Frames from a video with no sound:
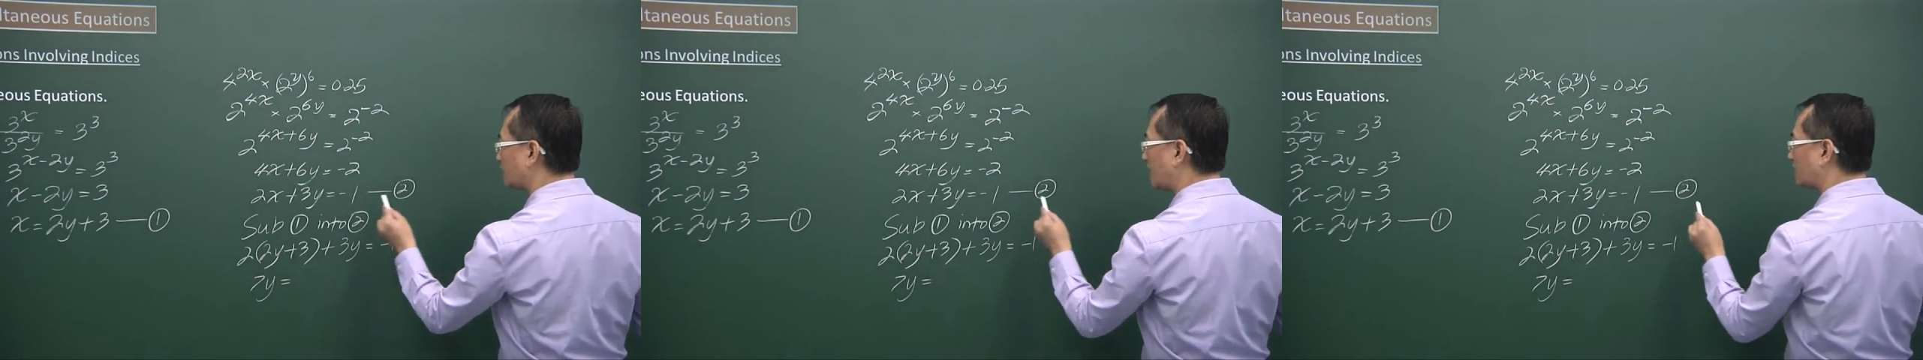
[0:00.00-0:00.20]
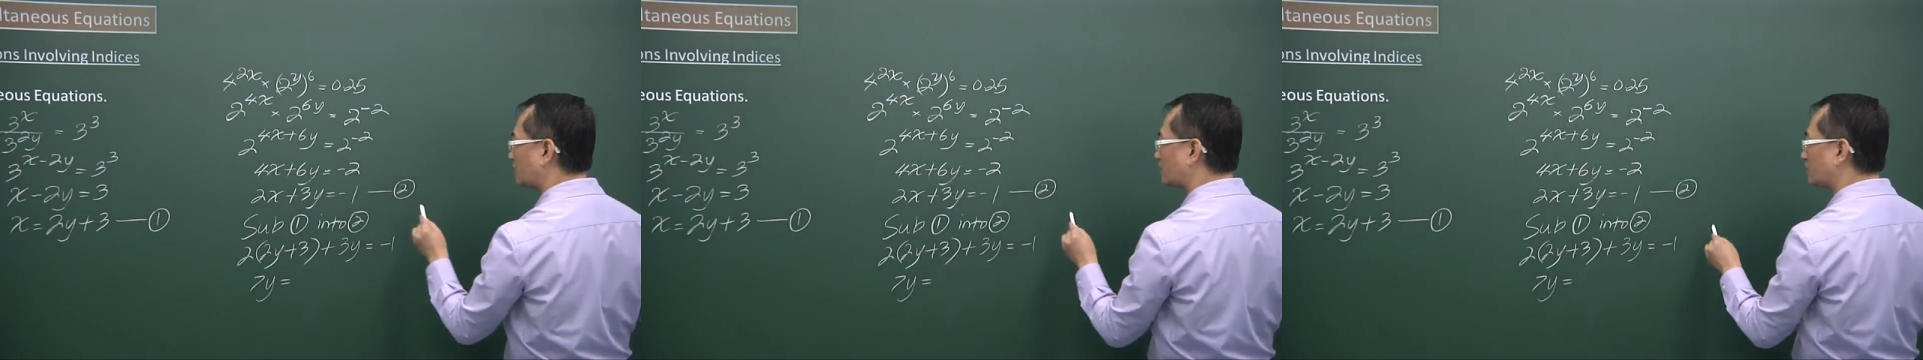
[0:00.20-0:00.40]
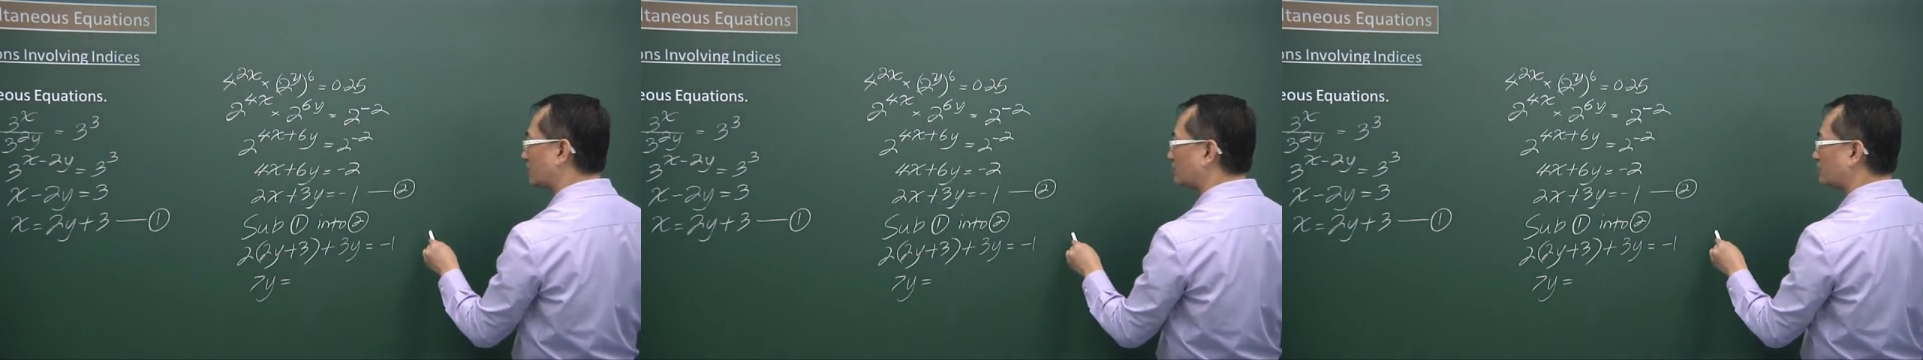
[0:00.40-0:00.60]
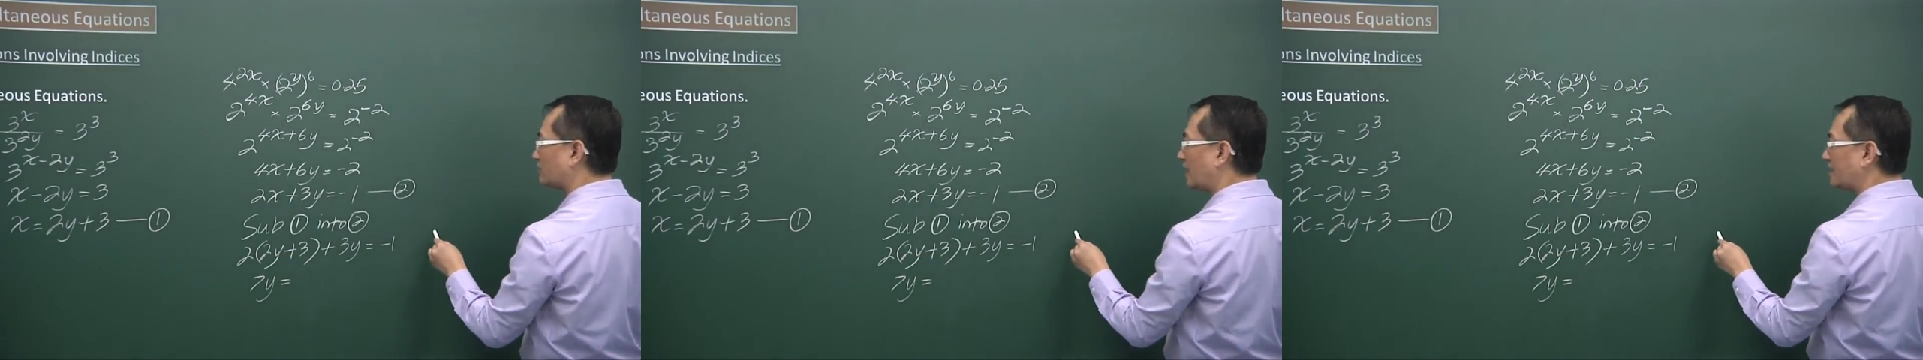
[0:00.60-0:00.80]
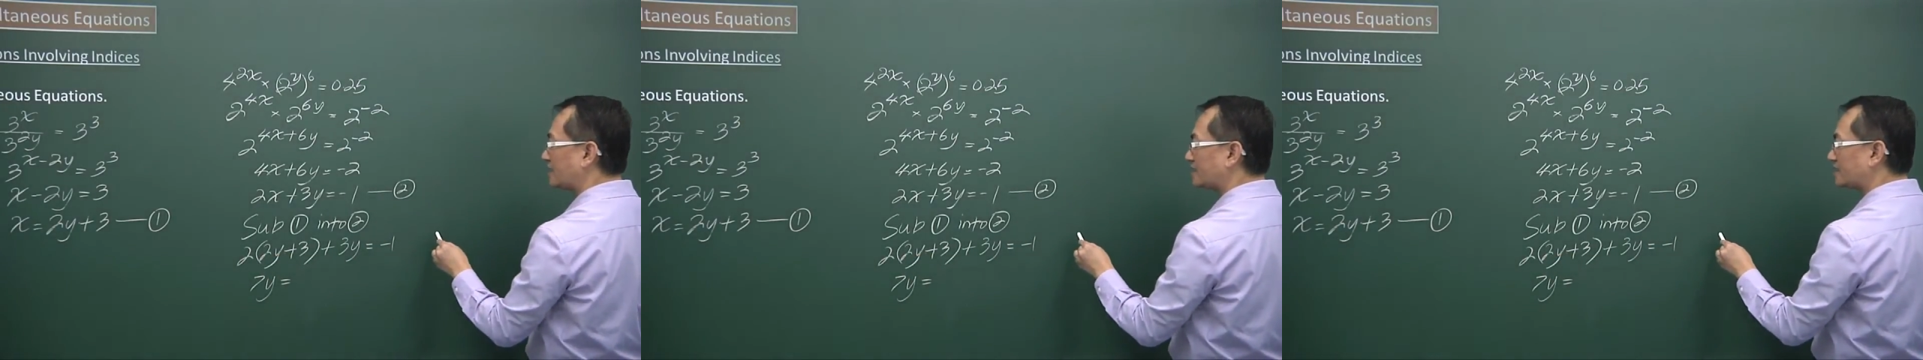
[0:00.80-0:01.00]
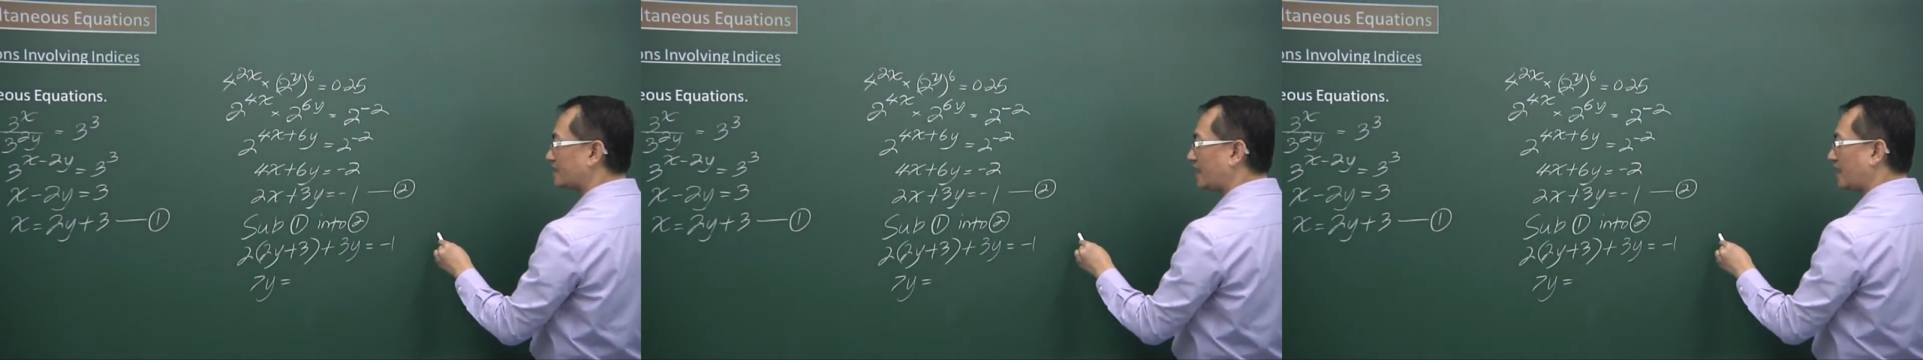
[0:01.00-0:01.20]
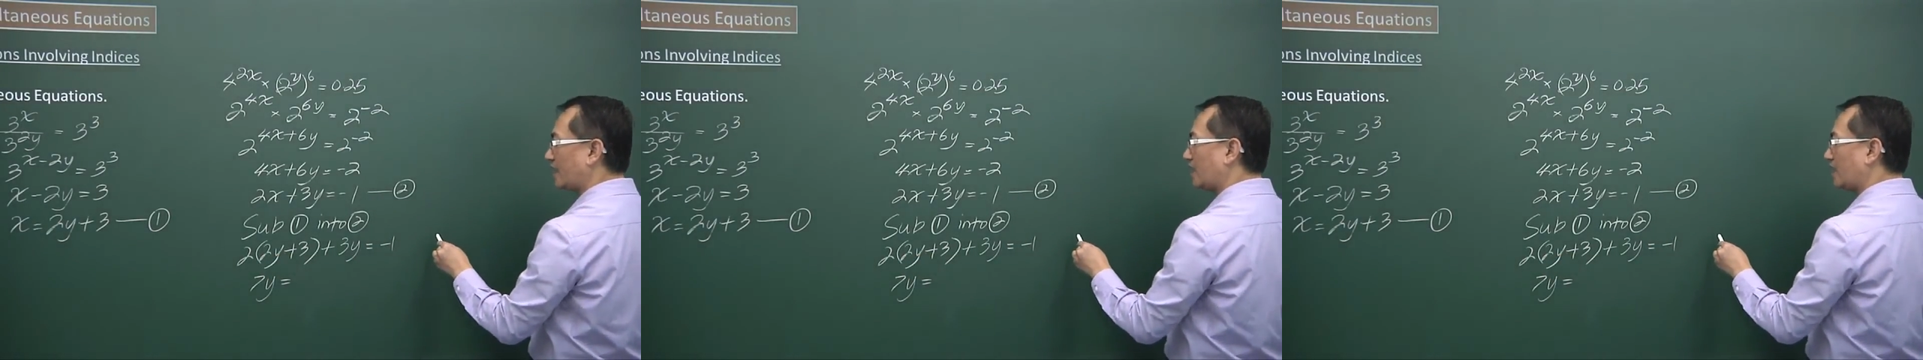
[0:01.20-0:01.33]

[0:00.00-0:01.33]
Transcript: that to the right side,